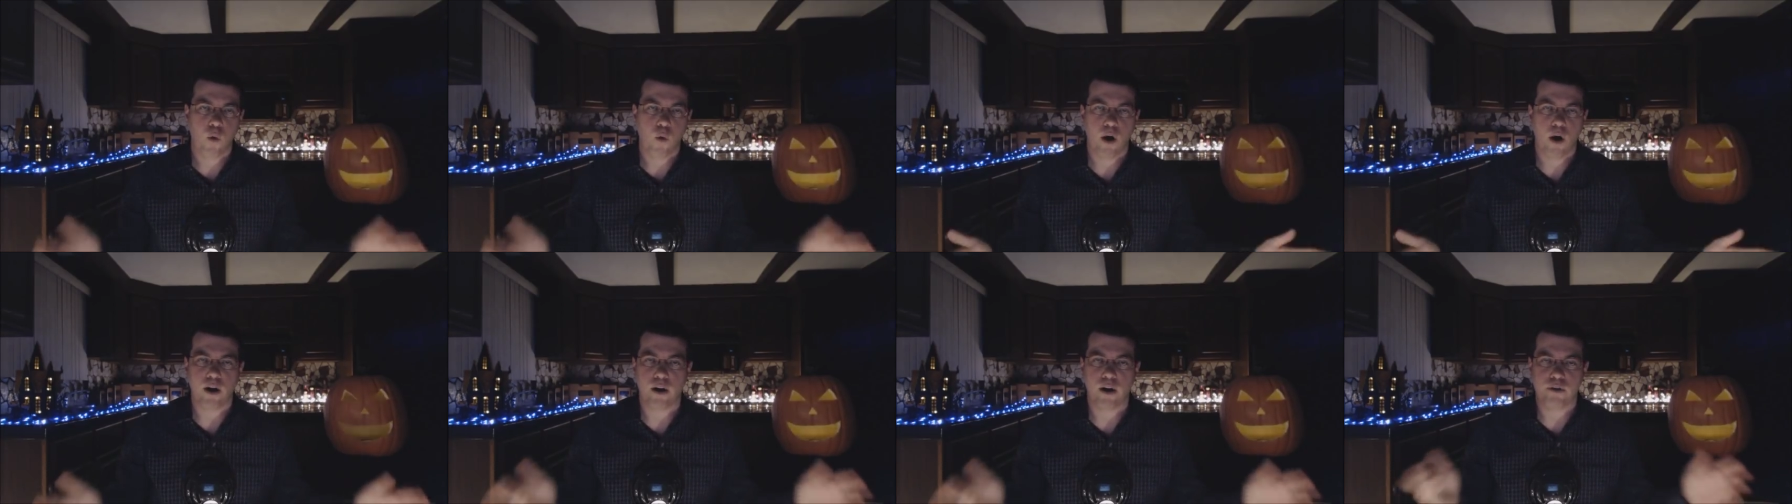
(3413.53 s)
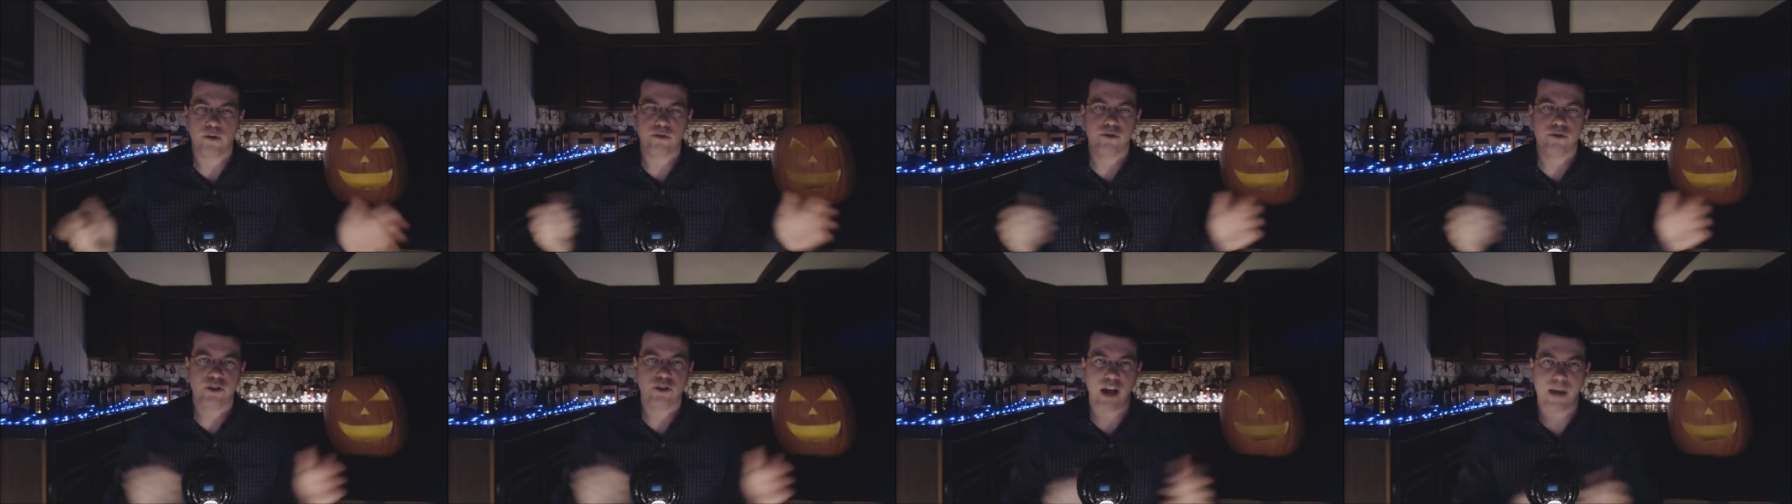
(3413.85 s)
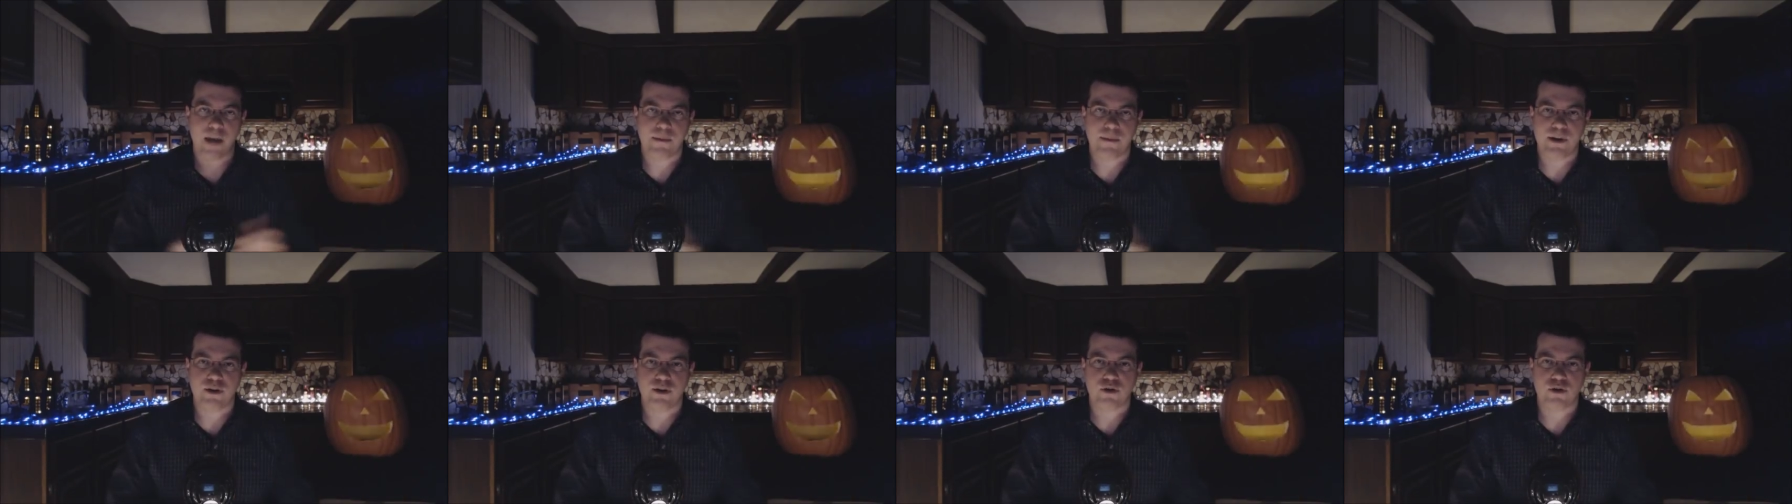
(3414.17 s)
one hundred
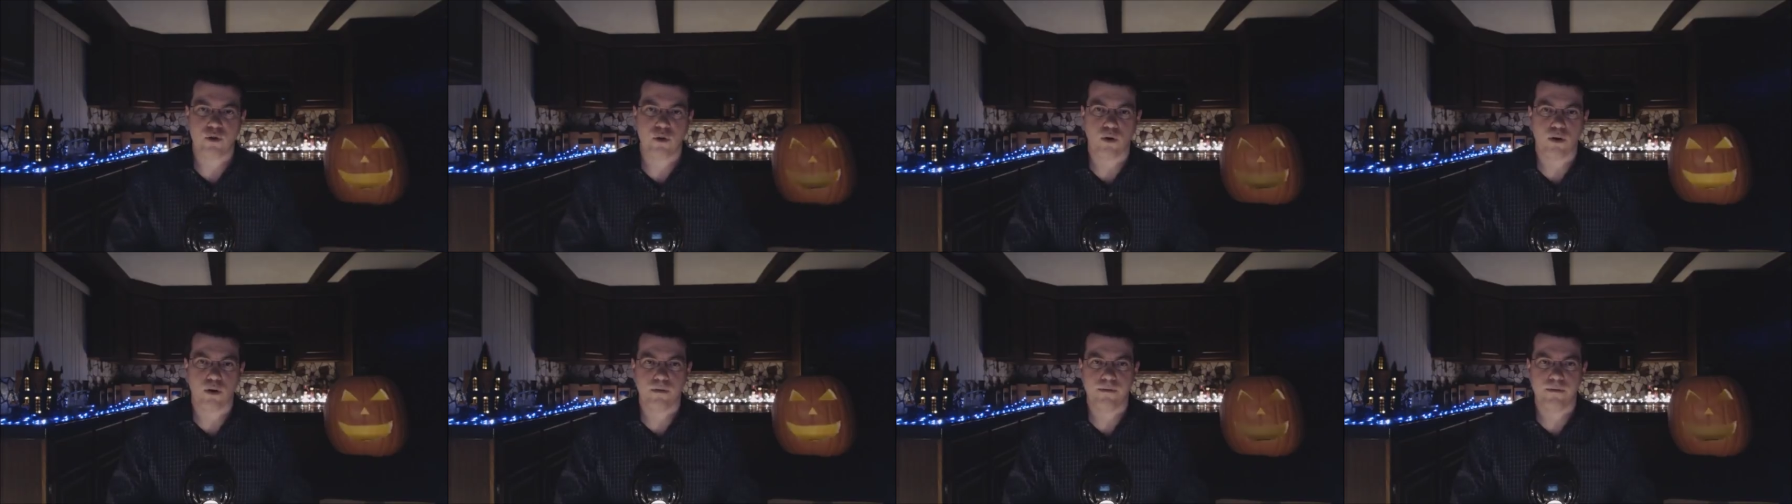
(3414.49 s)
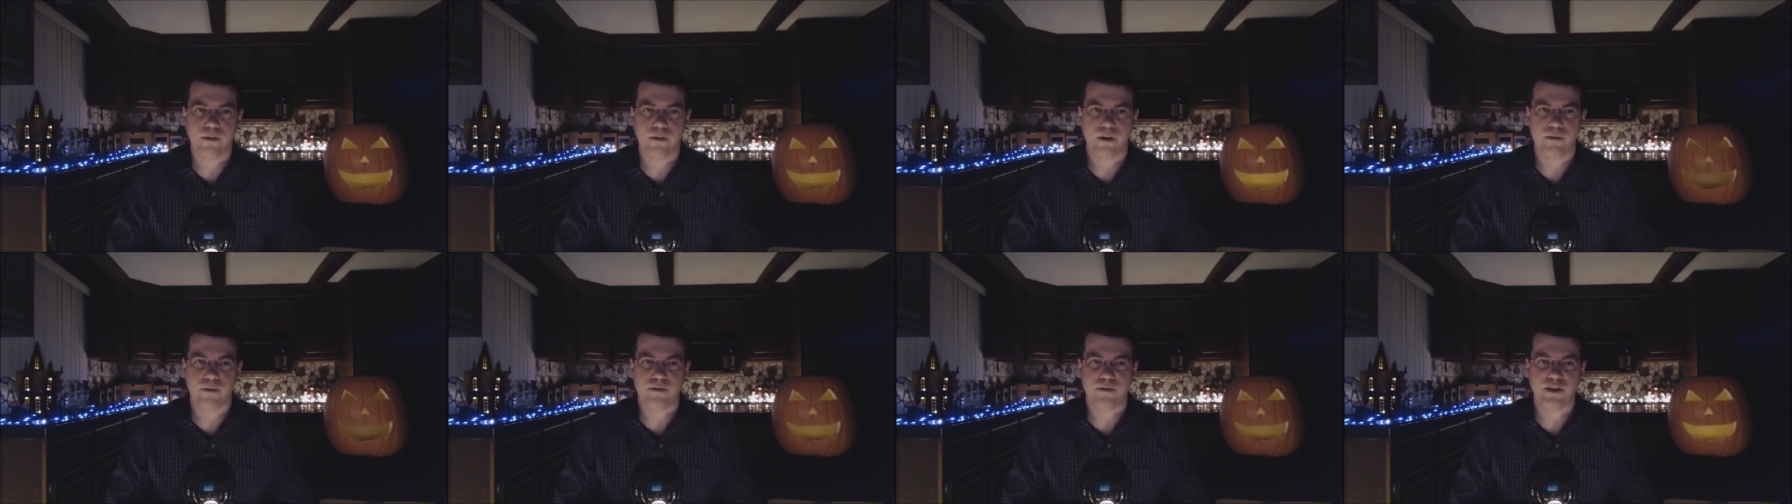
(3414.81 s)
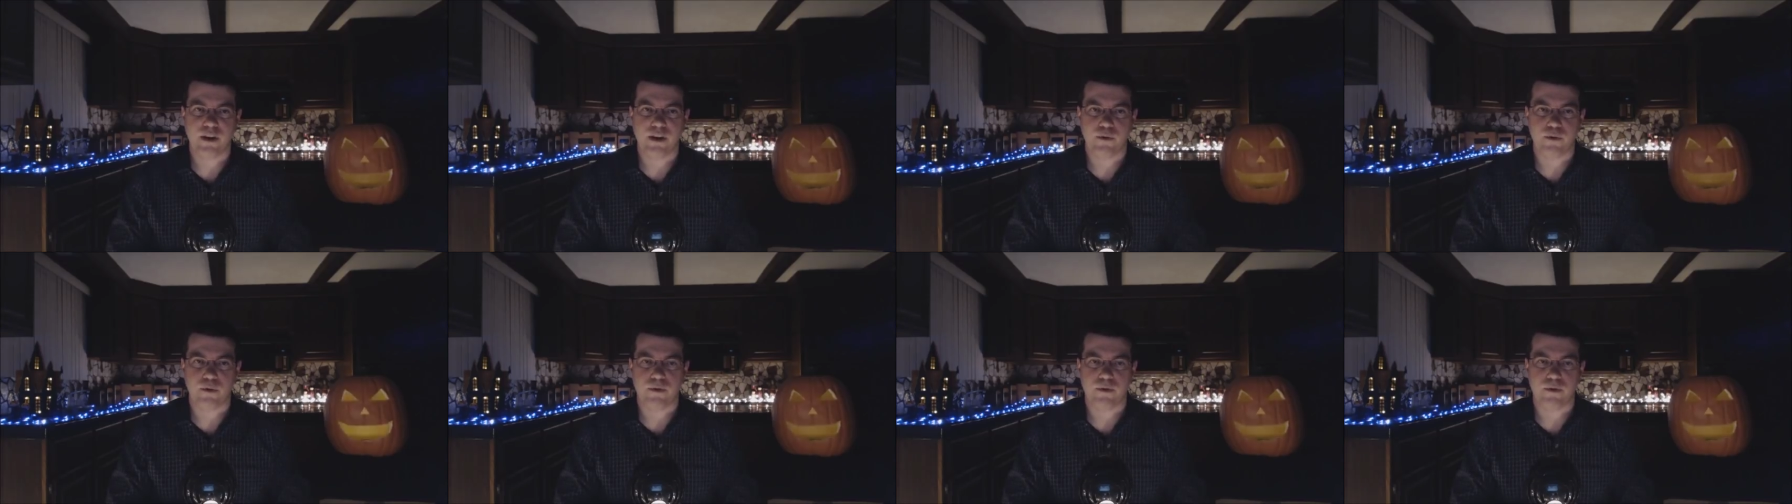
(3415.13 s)
Japanese horror films